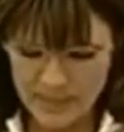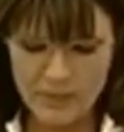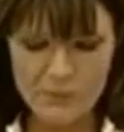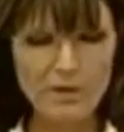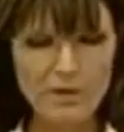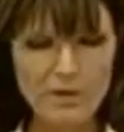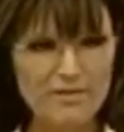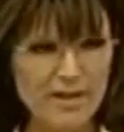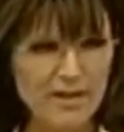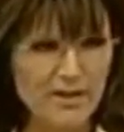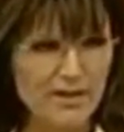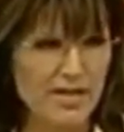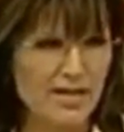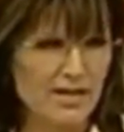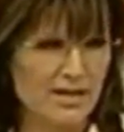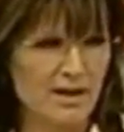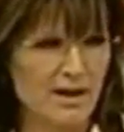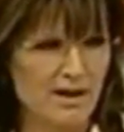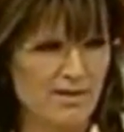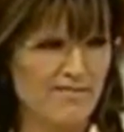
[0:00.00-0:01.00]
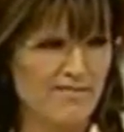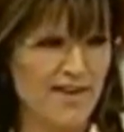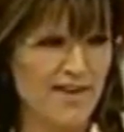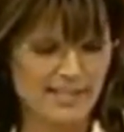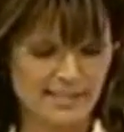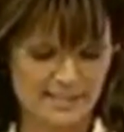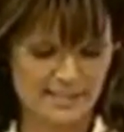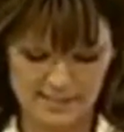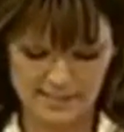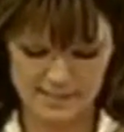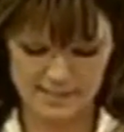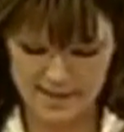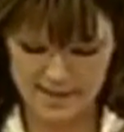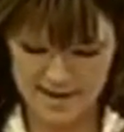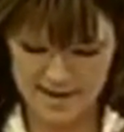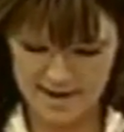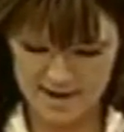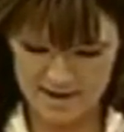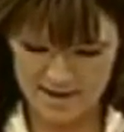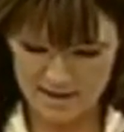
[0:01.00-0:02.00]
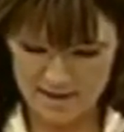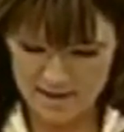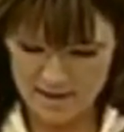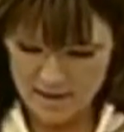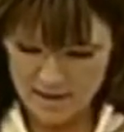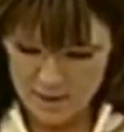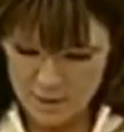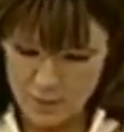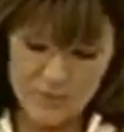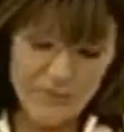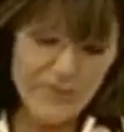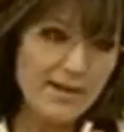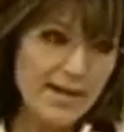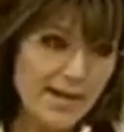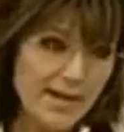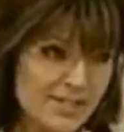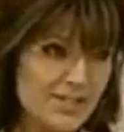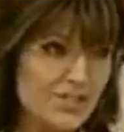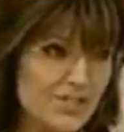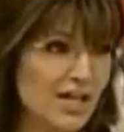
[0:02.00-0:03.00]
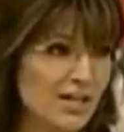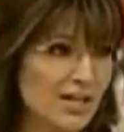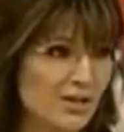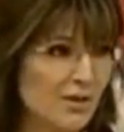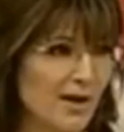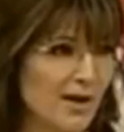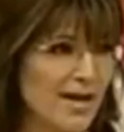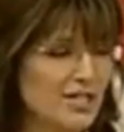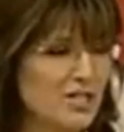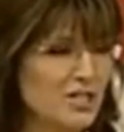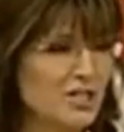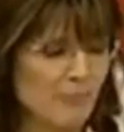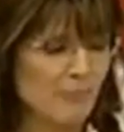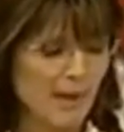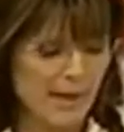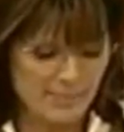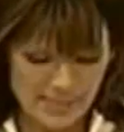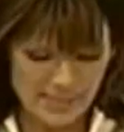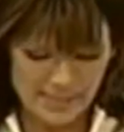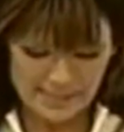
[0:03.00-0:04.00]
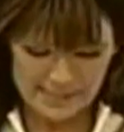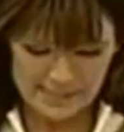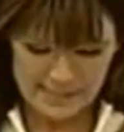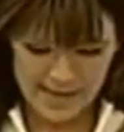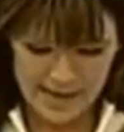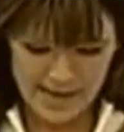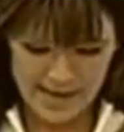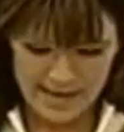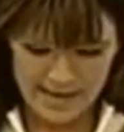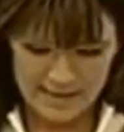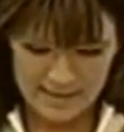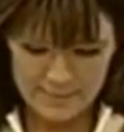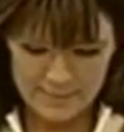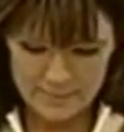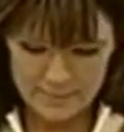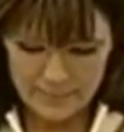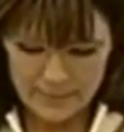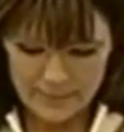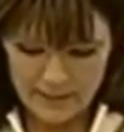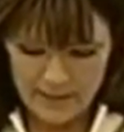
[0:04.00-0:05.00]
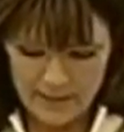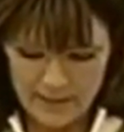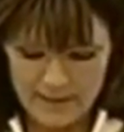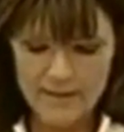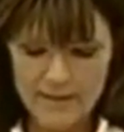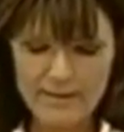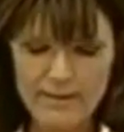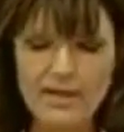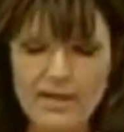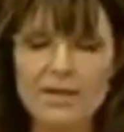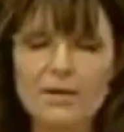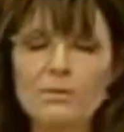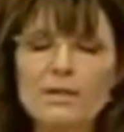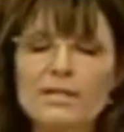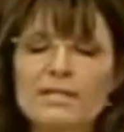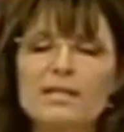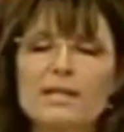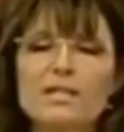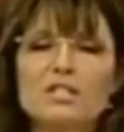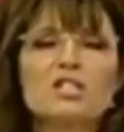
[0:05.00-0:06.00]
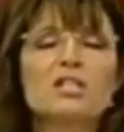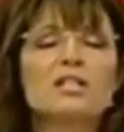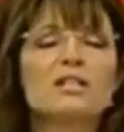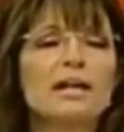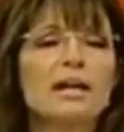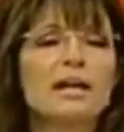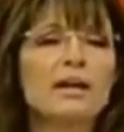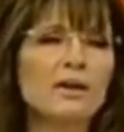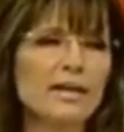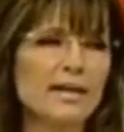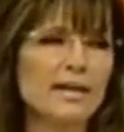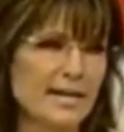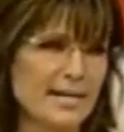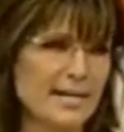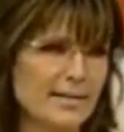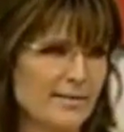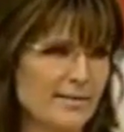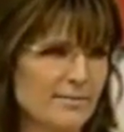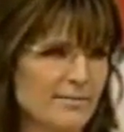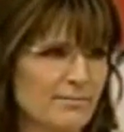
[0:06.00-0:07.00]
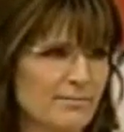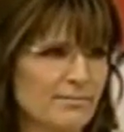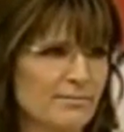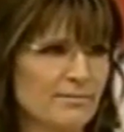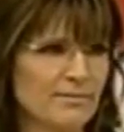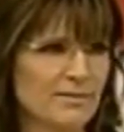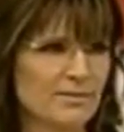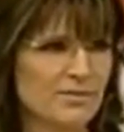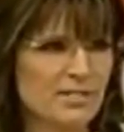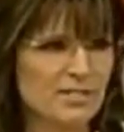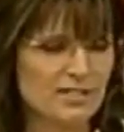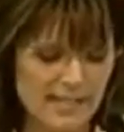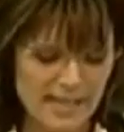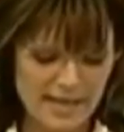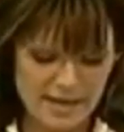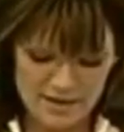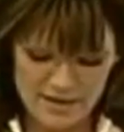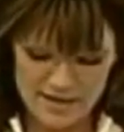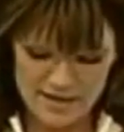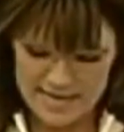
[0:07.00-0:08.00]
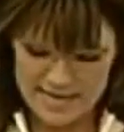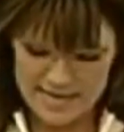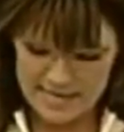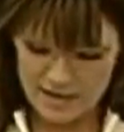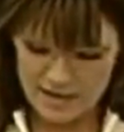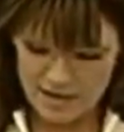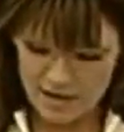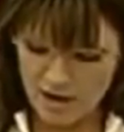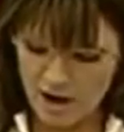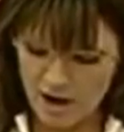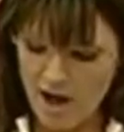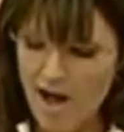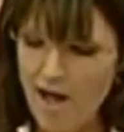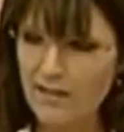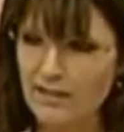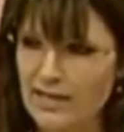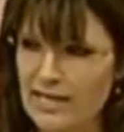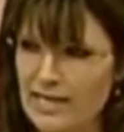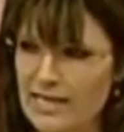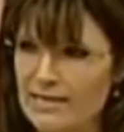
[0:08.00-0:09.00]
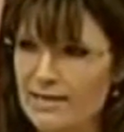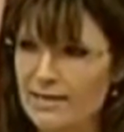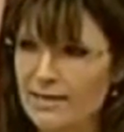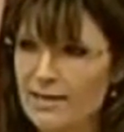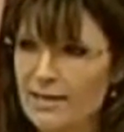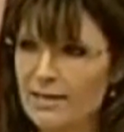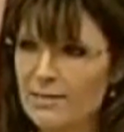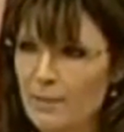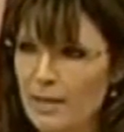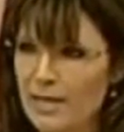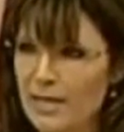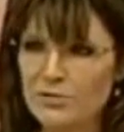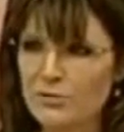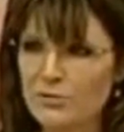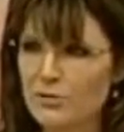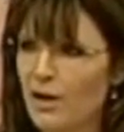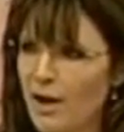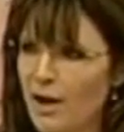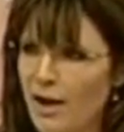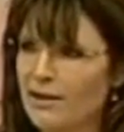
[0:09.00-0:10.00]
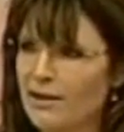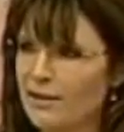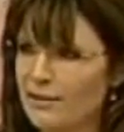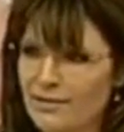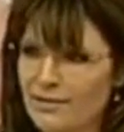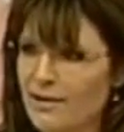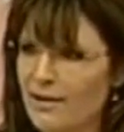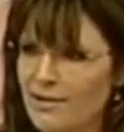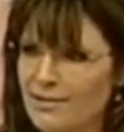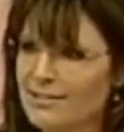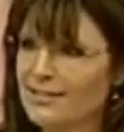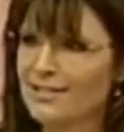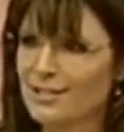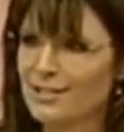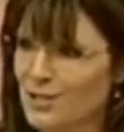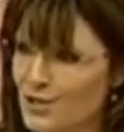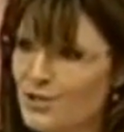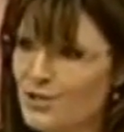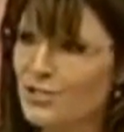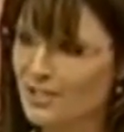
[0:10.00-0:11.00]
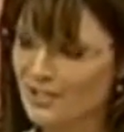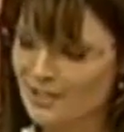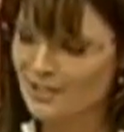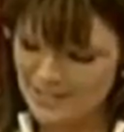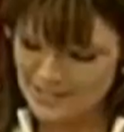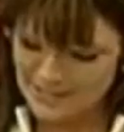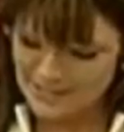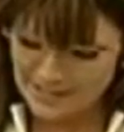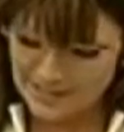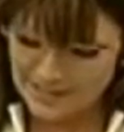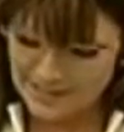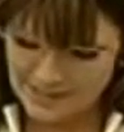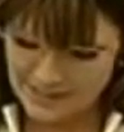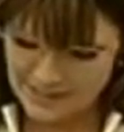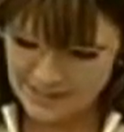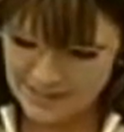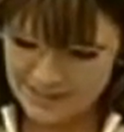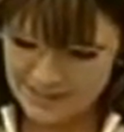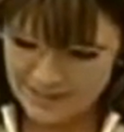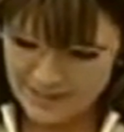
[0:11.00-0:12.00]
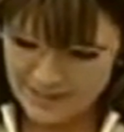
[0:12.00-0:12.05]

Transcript: and revering our vets there with the next generation by my side. There was such clarity. There's clarity in our calling, patriotic constitutionalists.